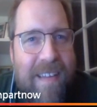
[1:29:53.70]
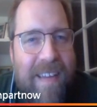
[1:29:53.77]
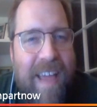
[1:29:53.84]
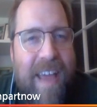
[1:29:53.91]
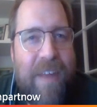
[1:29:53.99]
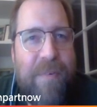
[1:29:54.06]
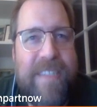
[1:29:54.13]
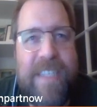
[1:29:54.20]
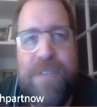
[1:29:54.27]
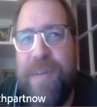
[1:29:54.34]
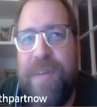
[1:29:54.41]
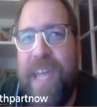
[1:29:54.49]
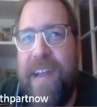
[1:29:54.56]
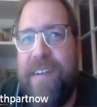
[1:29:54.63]
don't want to say
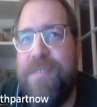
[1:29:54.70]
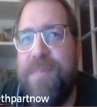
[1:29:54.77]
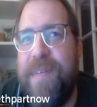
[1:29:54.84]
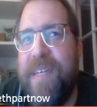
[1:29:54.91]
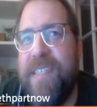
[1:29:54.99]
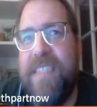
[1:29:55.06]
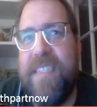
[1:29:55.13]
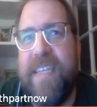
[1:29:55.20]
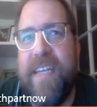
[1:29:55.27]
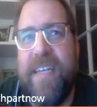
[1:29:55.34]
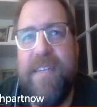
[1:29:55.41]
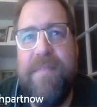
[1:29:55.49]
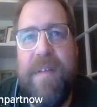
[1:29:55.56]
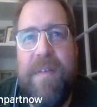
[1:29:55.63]
who cares because it's
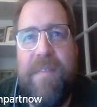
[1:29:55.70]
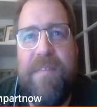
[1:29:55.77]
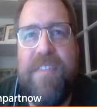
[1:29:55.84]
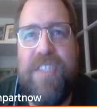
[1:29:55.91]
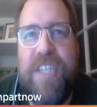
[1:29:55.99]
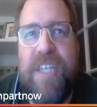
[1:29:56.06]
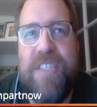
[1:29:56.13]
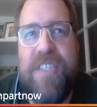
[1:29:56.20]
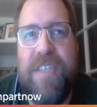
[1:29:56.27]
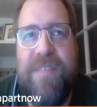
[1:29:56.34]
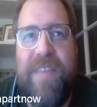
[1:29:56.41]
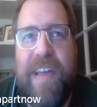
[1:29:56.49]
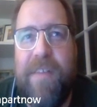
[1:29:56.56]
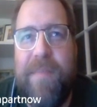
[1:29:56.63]
going to change the
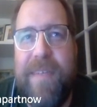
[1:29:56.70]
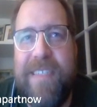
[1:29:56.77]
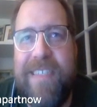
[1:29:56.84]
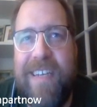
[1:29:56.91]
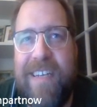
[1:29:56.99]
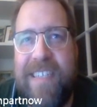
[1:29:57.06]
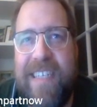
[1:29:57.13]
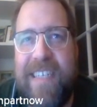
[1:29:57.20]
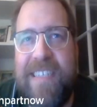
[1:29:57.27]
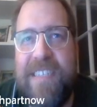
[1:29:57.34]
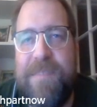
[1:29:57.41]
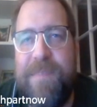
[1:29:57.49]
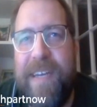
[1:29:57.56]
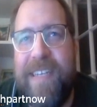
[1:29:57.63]
development
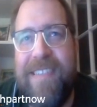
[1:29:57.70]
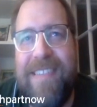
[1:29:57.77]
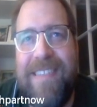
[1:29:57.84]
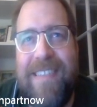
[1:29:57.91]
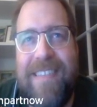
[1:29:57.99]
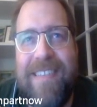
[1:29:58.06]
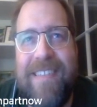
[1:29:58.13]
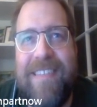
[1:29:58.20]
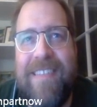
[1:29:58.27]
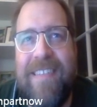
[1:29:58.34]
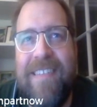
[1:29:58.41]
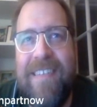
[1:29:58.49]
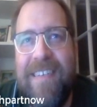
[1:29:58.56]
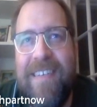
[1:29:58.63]
context, but it's
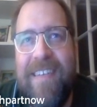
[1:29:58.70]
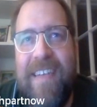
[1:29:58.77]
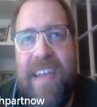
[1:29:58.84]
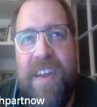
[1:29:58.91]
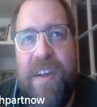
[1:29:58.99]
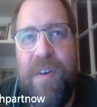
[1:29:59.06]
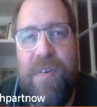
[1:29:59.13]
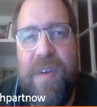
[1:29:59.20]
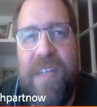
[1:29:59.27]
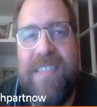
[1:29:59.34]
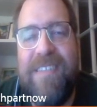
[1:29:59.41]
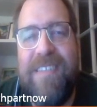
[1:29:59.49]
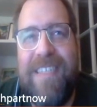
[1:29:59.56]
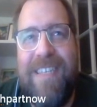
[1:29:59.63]

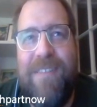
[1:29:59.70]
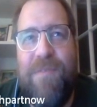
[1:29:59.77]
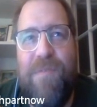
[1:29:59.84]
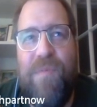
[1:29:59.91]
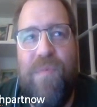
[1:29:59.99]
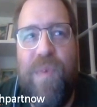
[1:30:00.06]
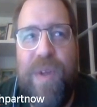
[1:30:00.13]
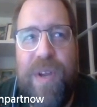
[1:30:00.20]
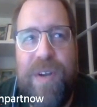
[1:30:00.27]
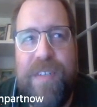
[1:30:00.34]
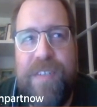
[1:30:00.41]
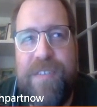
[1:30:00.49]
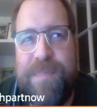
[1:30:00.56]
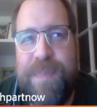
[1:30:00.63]

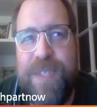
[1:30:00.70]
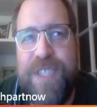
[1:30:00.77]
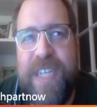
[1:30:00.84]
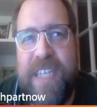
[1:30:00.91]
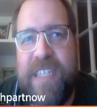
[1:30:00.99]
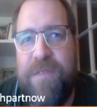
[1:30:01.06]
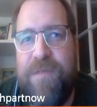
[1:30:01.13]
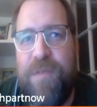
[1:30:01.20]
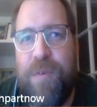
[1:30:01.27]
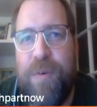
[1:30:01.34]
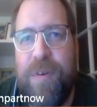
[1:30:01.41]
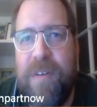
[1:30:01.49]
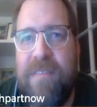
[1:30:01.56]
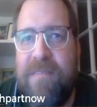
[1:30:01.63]
you're projecting
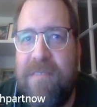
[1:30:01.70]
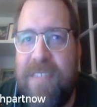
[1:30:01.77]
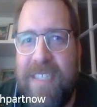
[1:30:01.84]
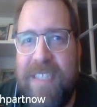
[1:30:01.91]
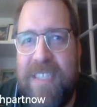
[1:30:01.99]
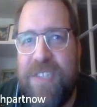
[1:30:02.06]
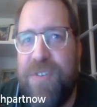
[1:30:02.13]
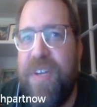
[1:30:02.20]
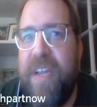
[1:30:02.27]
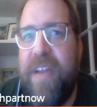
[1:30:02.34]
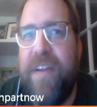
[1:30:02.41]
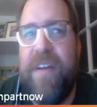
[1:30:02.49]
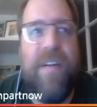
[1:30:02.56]
forward to his third year